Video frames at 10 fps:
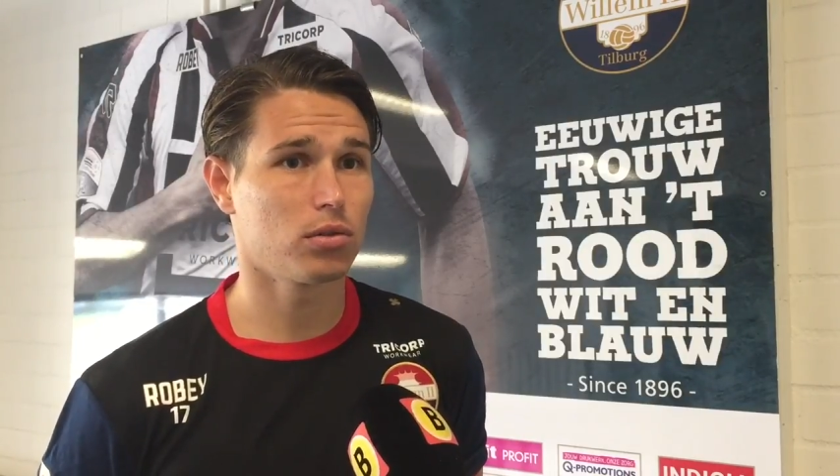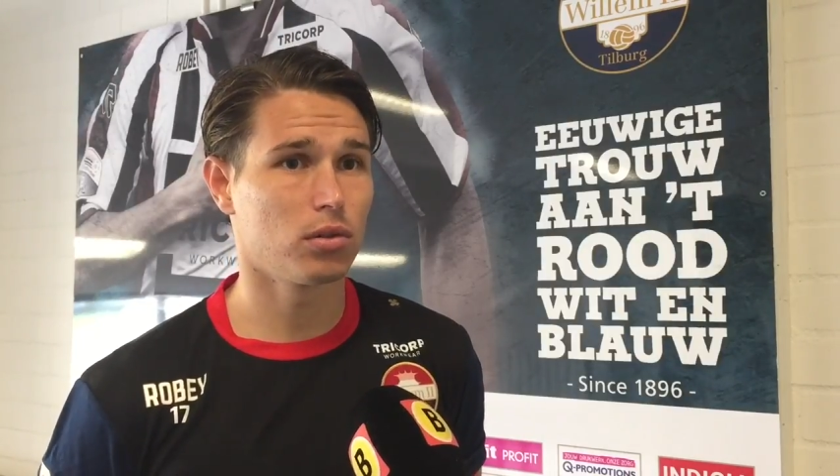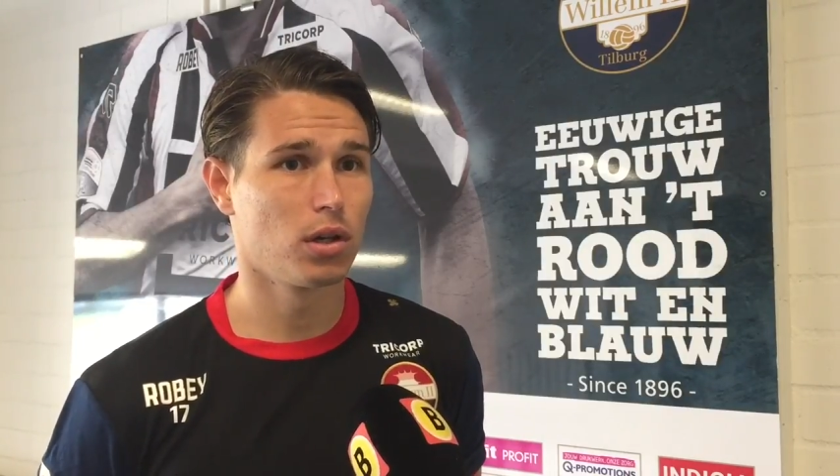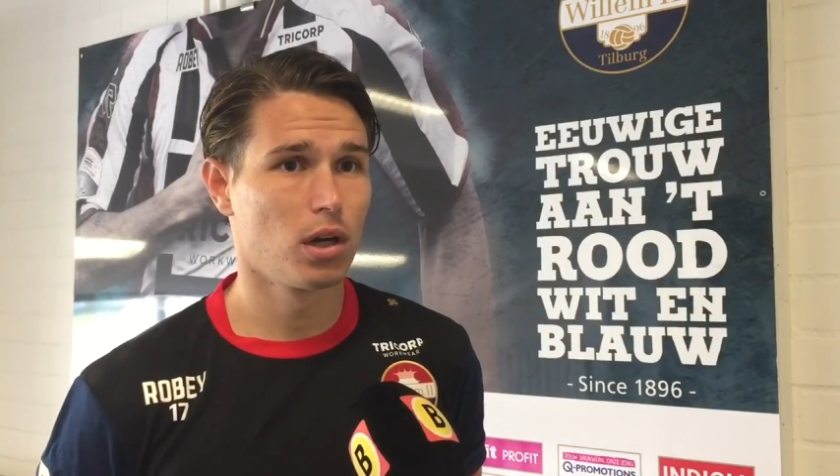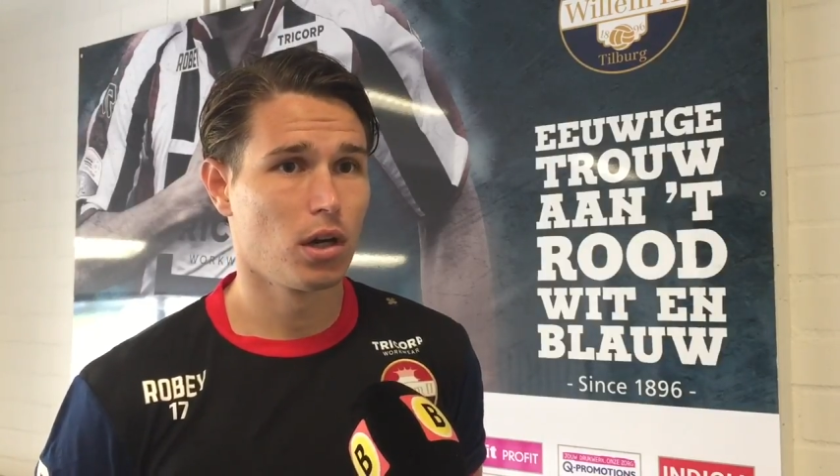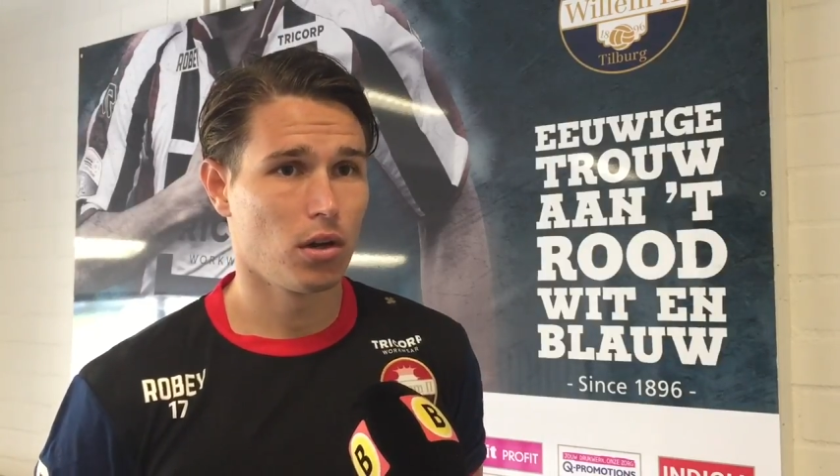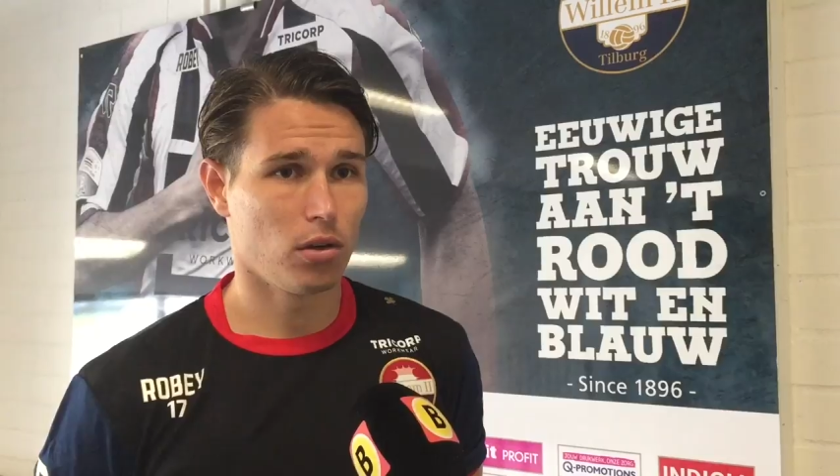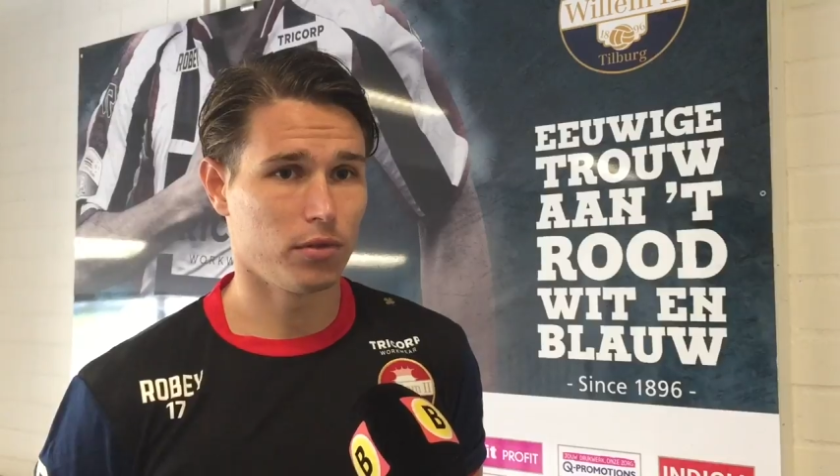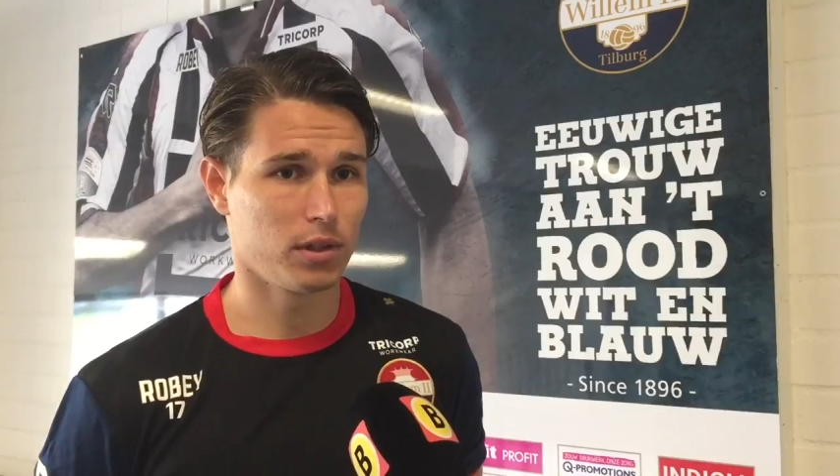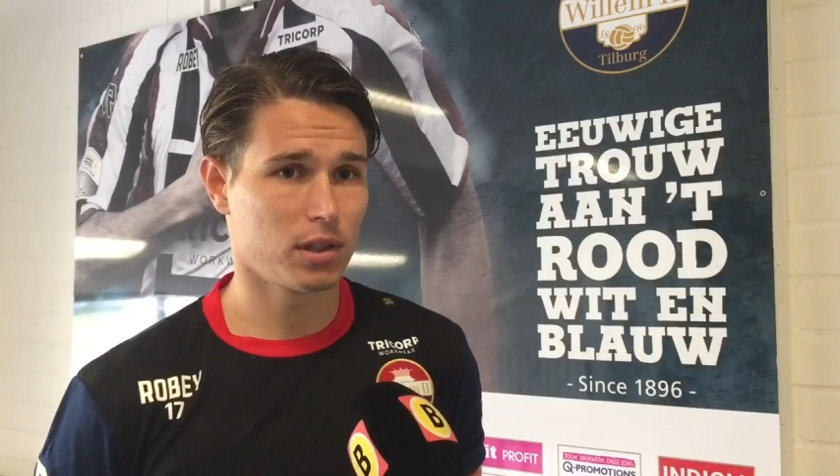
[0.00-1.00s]
to
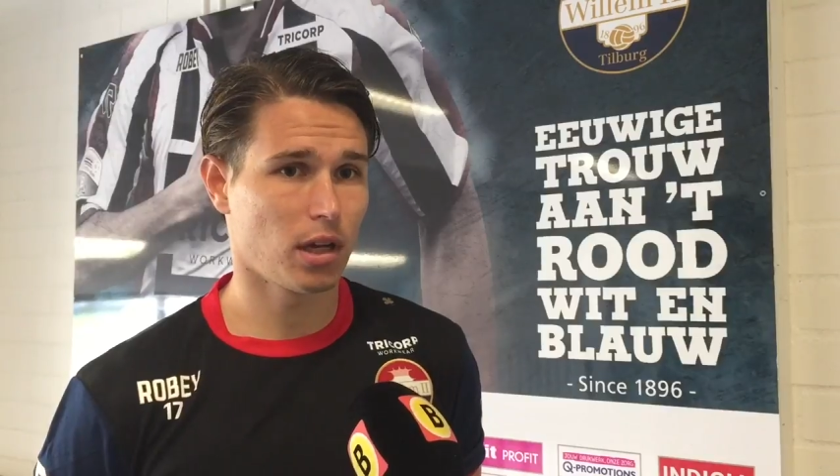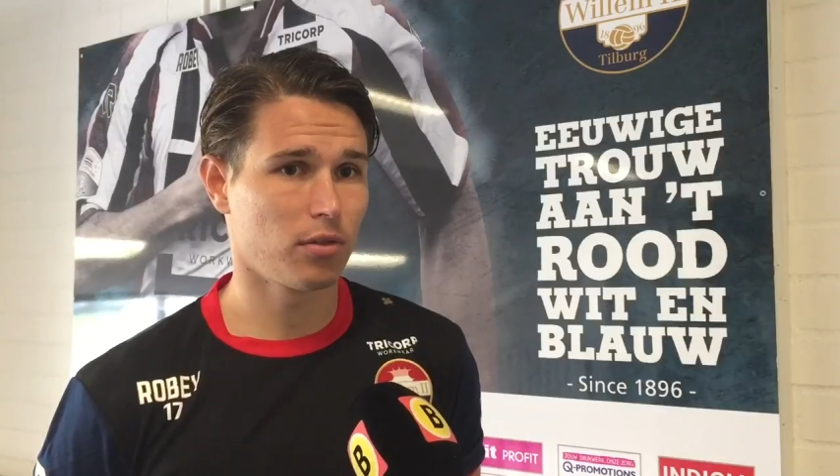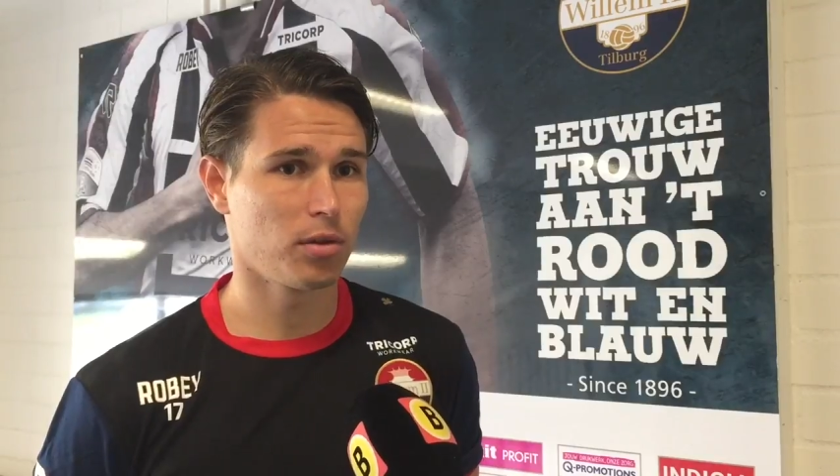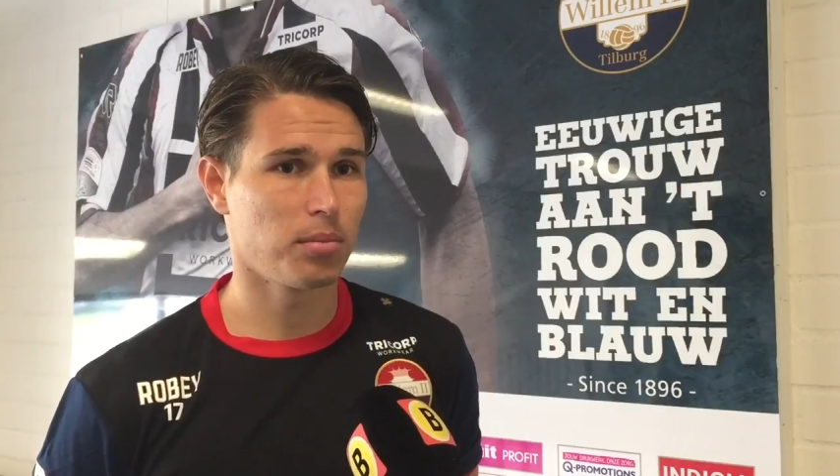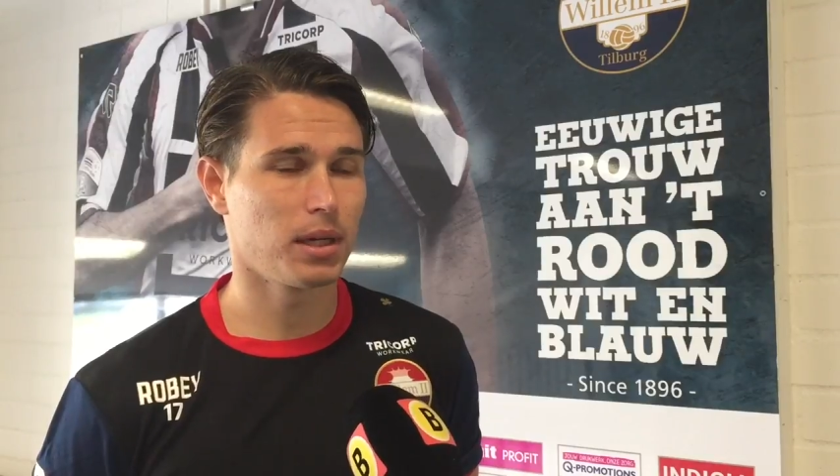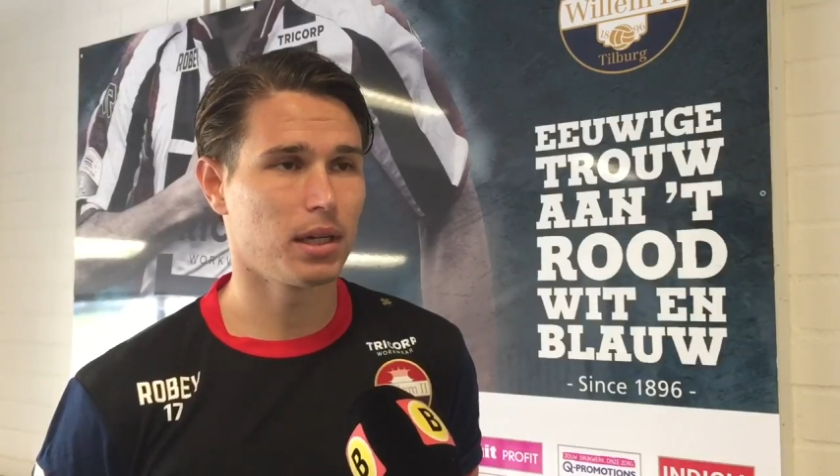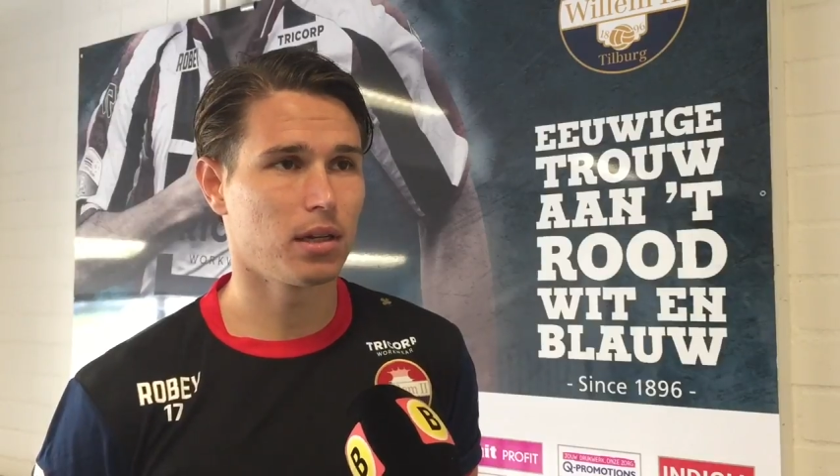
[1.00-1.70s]
of the style of the play.